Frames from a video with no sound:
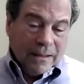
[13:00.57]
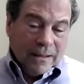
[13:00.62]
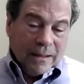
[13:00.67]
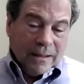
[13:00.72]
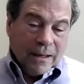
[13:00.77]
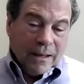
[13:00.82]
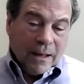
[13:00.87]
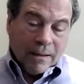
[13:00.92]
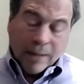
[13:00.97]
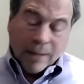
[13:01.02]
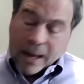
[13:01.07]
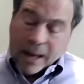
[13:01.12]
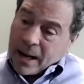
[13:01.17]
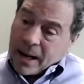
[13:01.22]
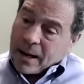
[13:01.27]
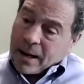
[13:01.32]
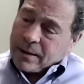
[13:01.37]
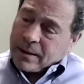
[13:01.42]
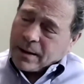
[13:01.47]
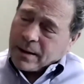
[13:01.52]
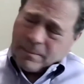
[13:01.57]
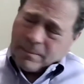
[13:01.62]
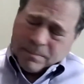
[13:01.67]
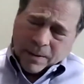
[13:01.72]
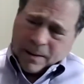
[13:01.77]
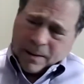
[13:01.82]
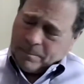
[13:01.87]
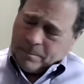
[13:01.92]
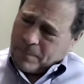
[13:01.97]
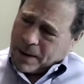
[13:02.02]
And
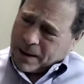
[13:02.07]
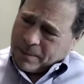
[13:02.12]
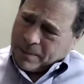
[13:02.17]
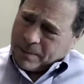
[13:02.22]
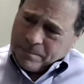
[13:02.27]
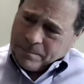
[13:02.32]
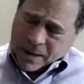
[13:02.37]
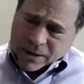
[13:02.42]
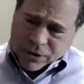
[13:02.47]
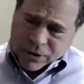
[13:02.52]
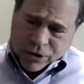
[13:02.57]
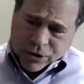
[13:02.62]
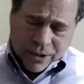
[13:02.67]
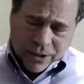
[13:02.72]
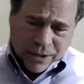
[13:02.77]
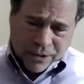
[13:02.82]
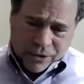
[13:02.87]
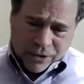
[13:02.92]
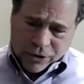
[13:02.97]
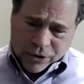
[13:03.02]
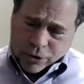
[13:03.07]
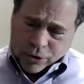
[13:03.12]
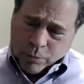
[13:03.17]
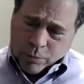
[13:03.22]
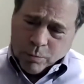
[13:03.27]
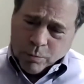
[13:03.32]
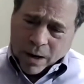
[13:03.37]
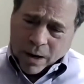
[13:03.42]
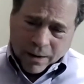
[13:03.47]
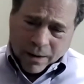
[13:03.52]
I might mention this too
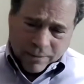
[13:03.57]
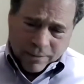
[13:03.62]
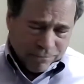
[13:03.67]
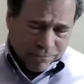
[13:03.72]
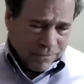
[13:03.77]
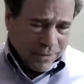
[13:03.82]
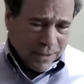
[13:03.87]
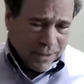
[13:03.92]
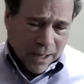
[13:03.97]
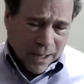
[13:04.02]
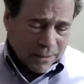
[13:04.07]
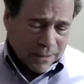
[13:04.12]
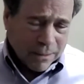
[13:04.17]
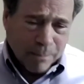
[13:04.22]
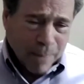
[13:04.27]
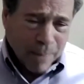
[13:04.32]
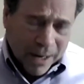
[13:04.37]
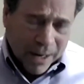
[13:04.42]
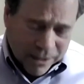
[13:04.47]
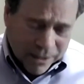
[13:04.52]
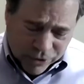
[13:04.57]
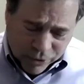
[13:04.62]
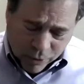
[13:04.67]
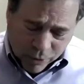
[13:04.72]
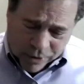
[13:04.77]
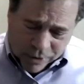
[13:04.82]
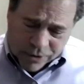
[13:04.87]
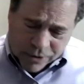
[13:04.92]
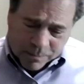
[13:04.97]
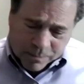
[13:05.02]
while I've got the mic, so
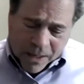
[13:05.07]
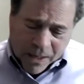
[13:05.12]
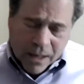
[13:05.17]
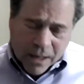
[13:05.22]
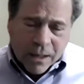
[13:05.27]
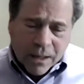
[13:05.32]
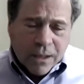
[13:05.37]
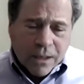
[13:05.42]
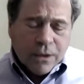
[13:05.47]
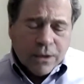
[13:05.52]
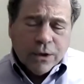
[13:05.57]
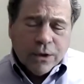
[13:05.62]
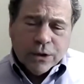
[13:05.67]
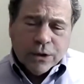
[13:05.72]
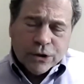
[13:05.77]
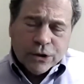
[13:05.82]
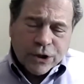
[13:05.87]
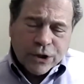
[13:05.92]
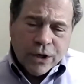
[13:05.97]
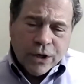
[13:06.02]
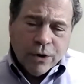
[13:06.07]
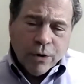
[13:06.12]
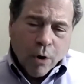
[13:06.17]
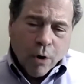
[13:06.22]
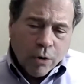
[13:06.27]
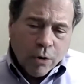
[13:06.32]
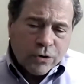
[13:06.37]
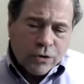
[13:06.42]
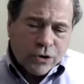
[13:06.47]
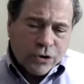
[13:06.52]
to speak. She
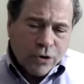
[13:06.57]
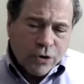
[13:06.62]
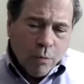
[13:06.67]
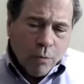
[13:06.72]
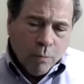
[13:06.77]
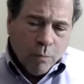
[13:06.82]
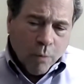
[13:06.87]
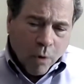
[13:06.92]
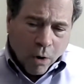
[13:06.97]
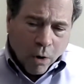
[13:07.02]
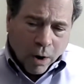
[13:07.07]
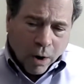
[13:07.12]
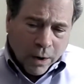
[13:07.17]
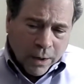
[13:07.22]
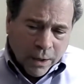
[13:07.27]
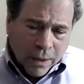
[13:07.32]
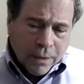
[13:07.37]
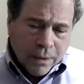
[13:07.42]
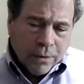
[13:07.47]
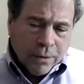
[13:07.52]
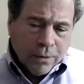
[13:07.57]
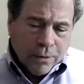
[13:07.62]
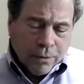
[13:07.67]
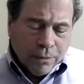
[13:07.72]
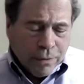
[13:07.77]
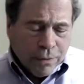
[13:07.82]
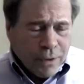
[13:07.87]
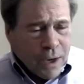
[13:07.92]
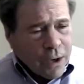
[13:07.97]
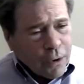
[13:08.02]
also won
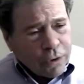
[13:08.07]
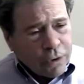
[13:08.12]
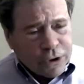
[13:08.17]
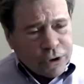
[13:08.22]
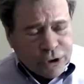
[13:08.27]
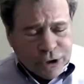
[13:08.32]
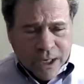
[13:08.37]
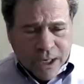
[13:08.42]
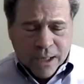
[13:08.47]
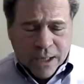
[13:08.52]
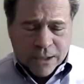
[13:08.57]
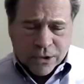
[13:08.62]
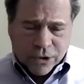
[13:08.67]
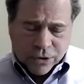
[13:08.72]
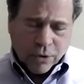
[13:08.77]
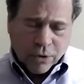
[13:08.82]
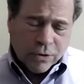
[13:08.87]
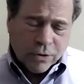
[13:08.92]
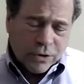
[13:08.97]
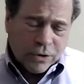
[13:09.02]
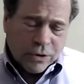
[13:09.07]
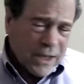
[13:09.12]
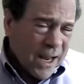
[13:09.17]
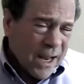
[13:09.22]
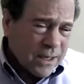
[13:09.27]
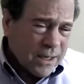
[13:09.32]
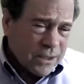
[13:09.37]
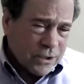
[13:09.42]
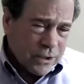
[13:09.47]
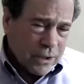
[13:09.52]
their Chancellor's
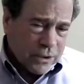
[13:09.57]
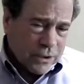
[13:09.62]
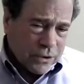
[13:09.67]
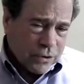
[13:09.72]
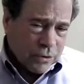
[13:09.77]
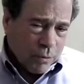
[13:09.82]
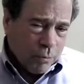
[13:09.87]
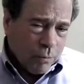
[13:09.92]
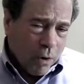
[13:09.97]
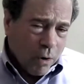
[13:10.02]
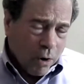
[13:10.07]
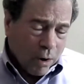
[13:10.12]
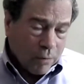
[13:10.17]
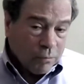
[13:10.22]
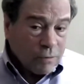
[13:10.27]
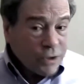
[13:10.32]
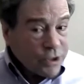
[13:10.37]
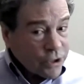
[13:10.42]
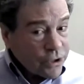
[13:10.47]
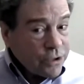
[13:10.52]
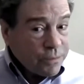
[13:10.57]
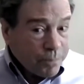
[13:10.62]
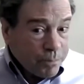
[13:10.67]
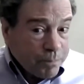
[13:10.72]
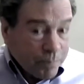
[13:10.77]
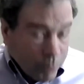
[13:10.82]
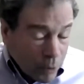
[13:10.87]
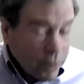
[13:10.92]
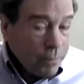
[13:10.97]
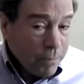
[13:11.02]
Excellence Award, which is
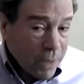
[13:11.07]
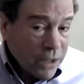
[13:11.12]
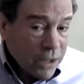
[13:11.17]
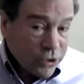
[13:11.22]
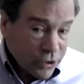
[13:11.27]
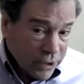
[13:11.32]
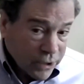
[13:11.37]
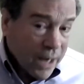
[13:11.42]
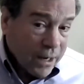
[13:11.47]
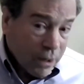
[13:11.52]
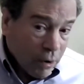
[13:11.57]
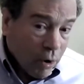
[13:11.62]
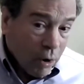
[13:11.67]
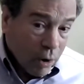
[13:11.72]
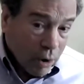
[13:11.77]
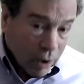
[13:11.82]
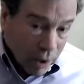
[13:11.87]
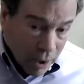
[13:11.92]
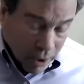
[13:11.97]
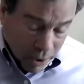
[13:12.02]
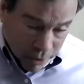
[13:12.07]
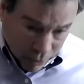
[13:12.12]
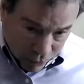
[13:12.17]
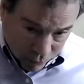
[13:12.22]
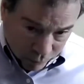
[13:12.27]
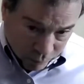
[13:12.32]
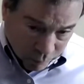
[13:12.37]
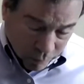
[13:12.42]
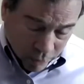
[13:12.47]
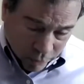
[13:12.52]
pretty much like our
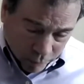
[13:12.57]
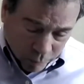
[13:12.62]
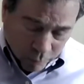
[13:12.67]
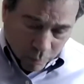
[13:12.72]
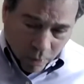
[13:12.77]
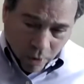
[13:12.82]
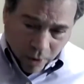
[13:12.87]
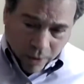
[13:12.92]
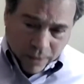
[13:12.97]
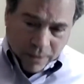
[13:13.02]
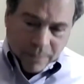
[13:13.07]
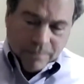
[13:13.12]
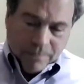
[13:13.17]
Underwood Award.